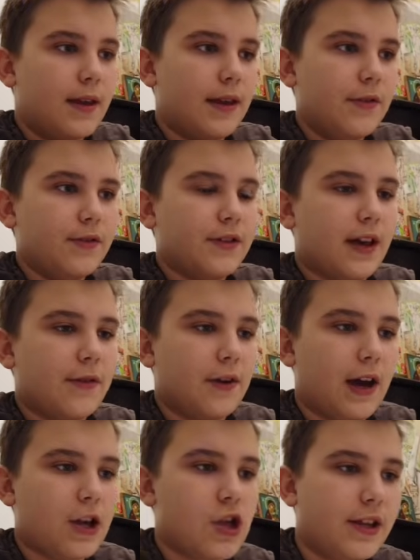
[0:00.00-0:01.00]
Here's how
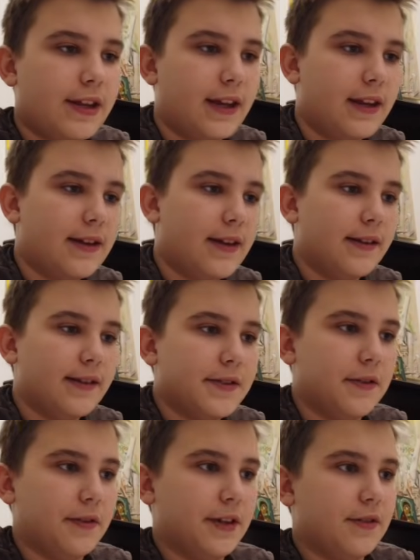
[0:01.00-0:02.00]
you actually get it done.
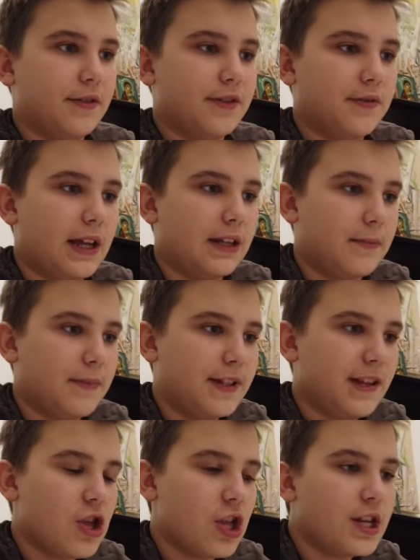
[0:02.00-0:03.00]
So here is a random
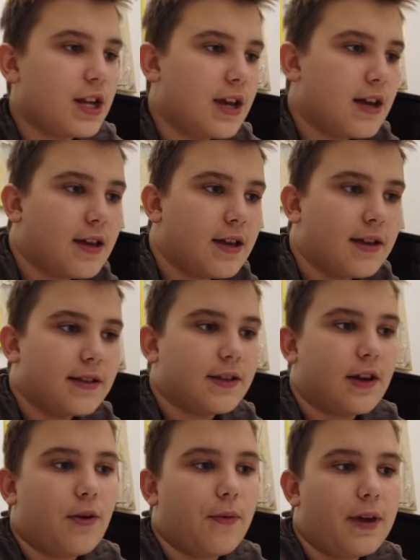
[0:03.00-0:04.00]
position.
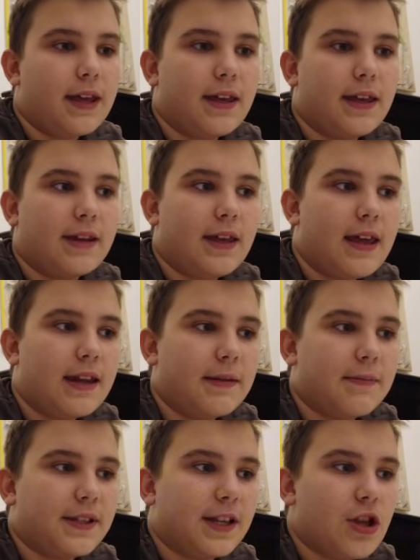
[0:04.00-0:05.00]
So in
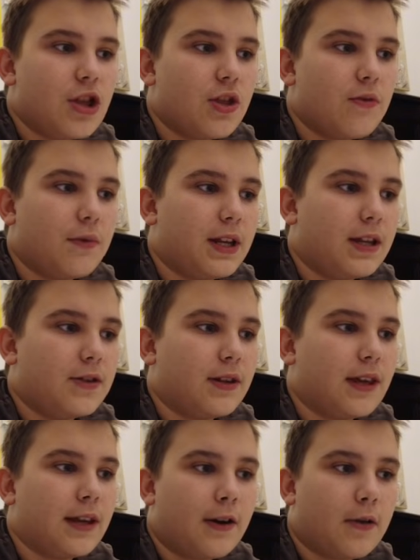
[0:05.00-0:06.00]
any position, we need
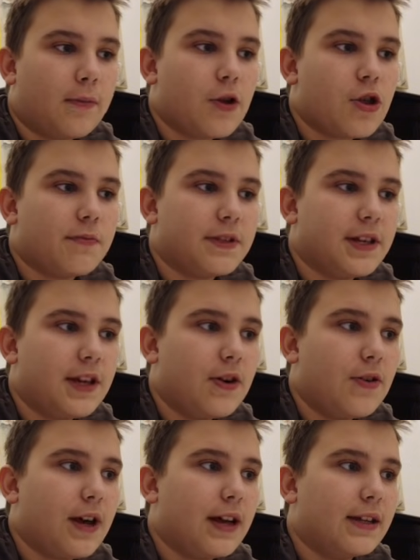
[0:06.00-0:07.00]
to get our bishops
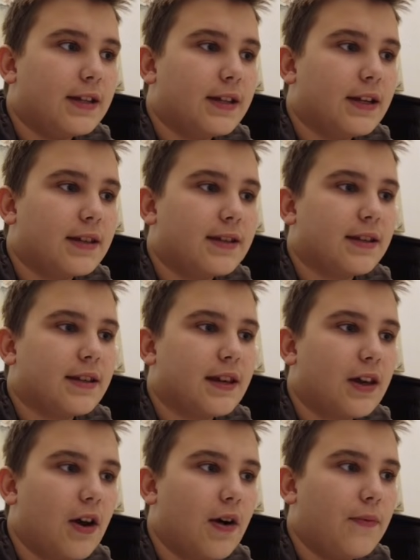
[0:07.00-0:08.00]
here and cut the
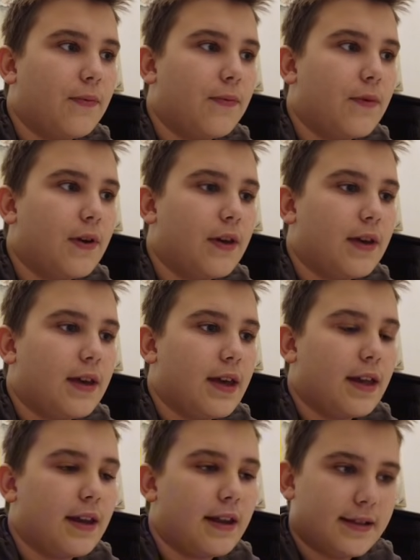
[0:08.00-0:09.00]
king off
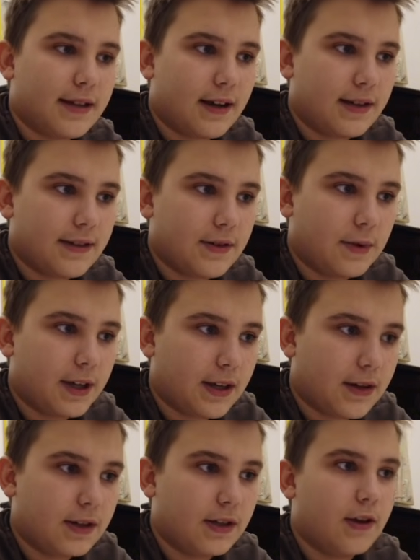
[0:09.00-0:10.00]
in his side. So we're
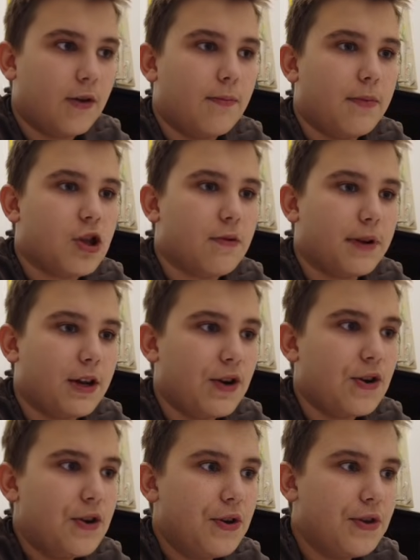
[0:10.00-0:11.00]
going to go bishop
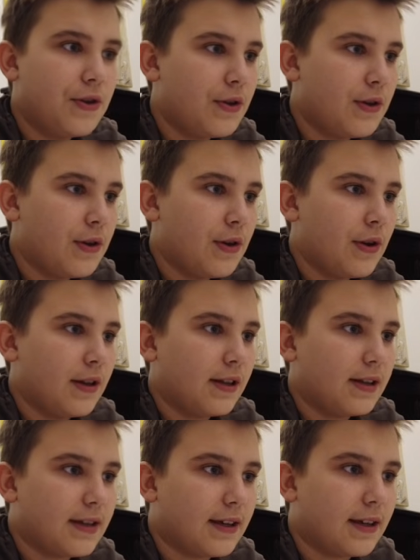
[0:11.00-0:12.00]
here.
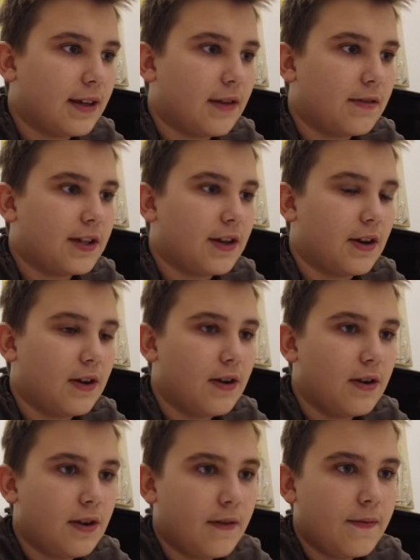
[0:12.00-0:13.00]
Let's say king goes here.